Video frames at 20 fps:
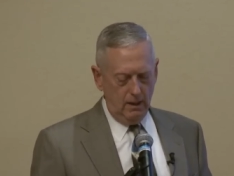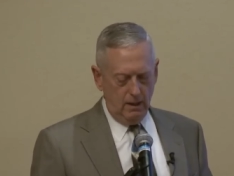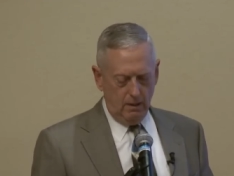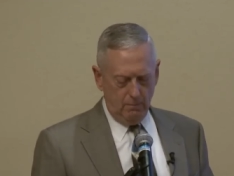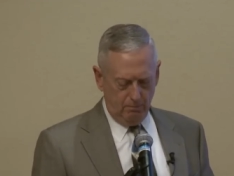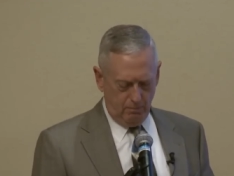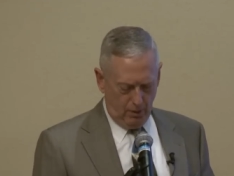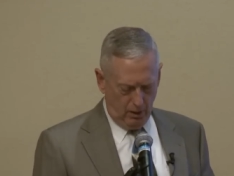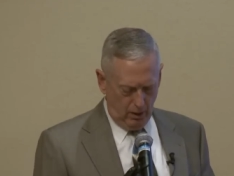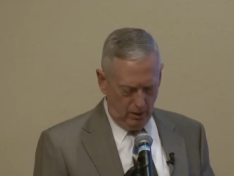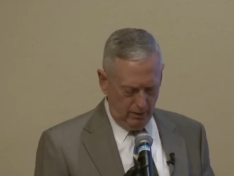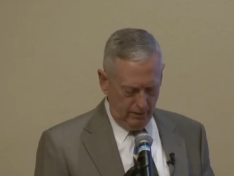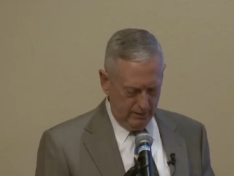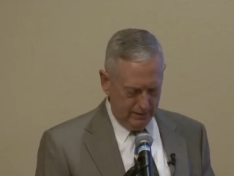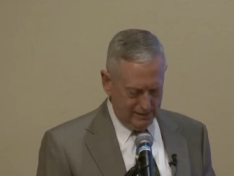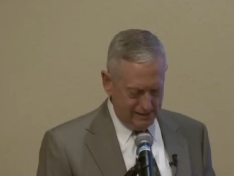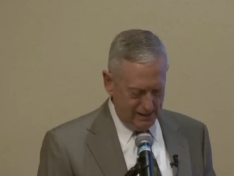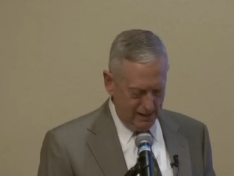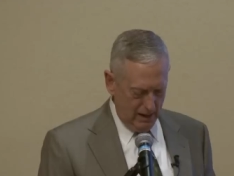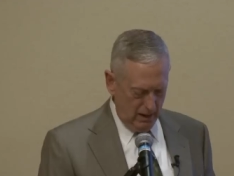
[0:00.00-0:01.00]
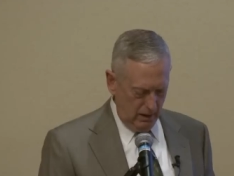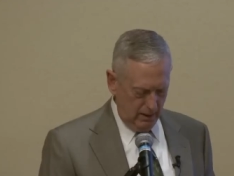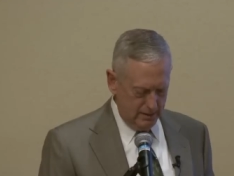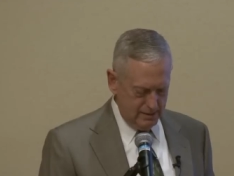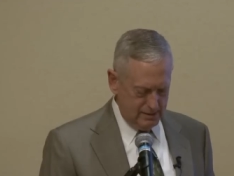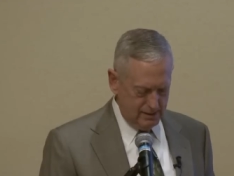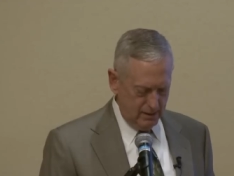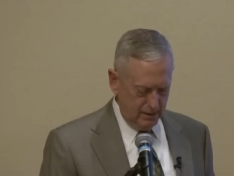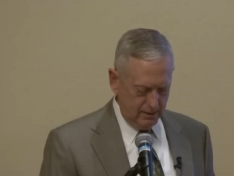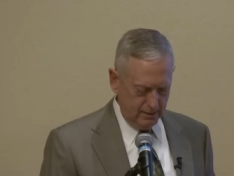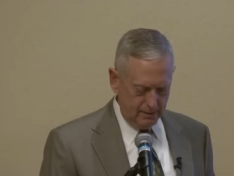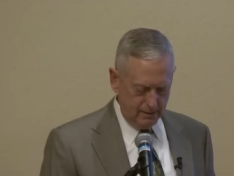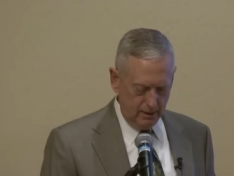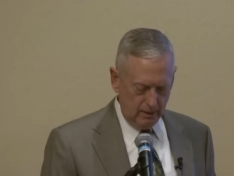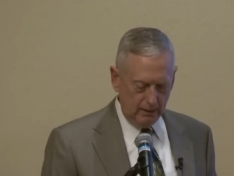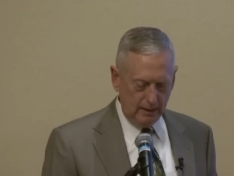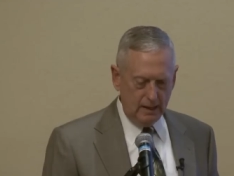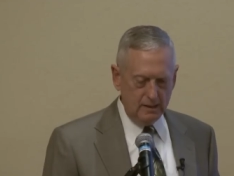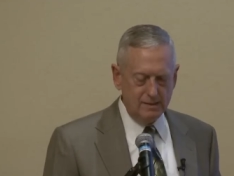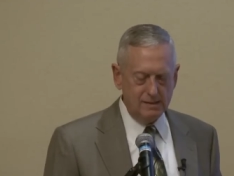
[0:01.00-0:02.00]
And part of the challenge is,
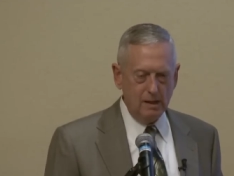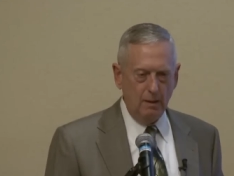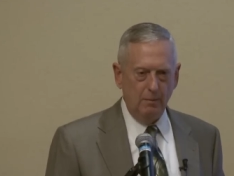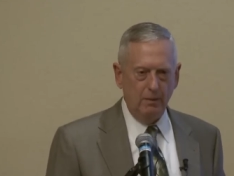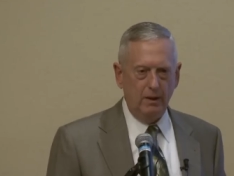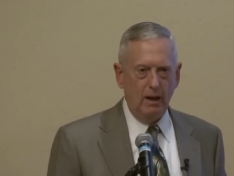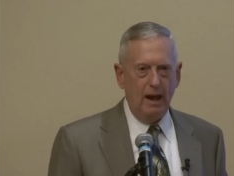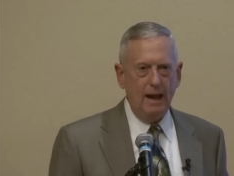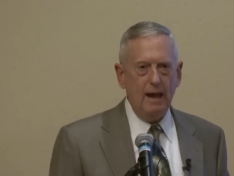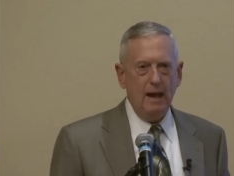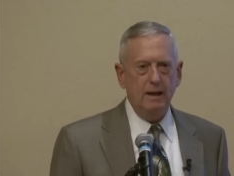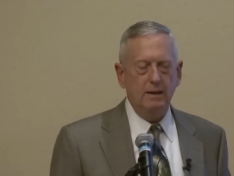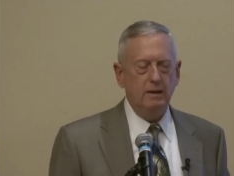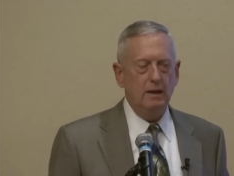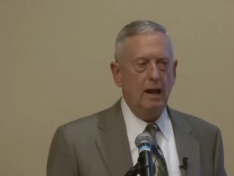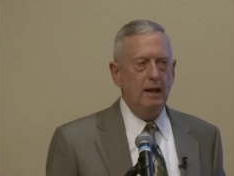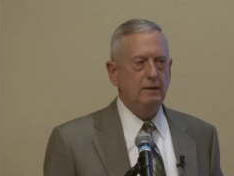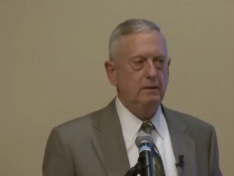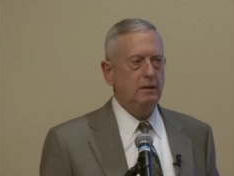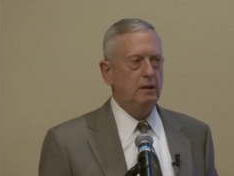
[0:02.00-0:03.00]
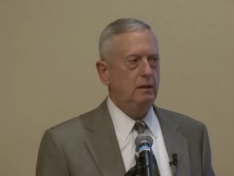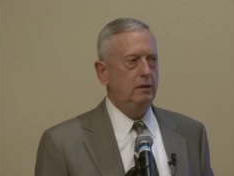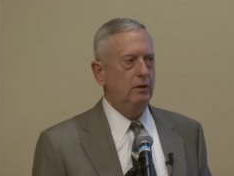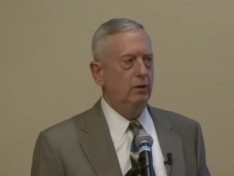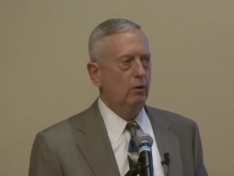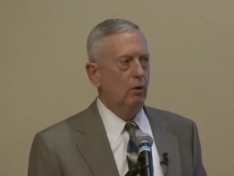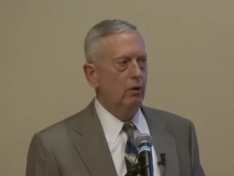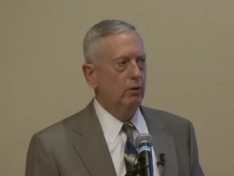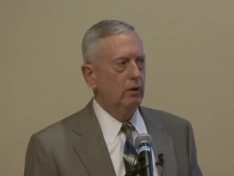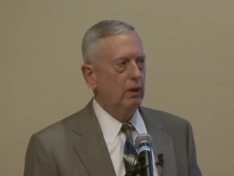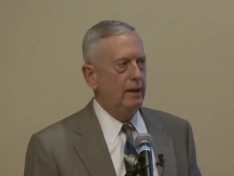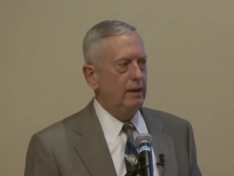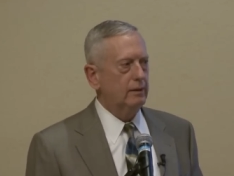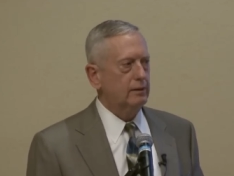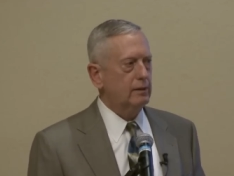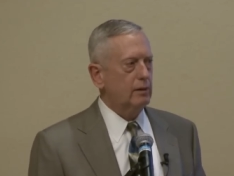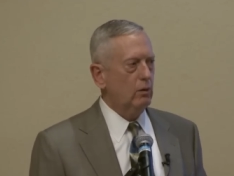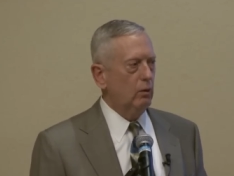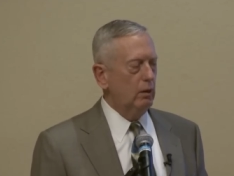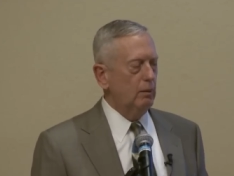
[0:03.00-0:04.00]
ladies and gentlemen, I had nineteen-year-old
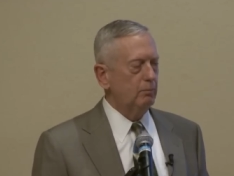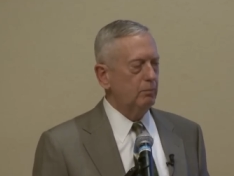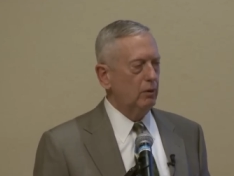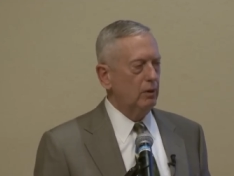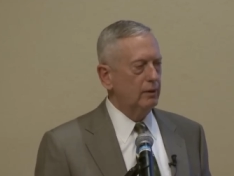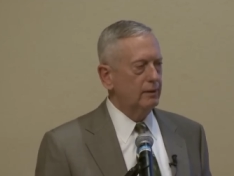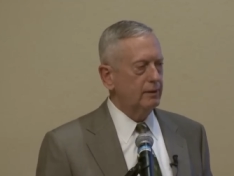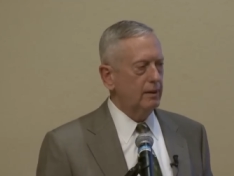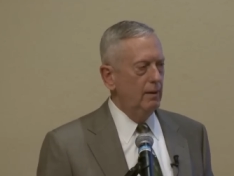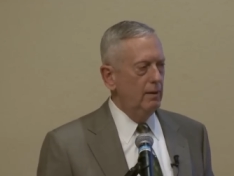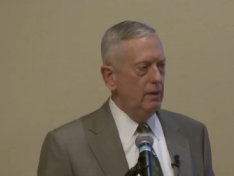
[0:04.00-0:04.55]
Lance Corporals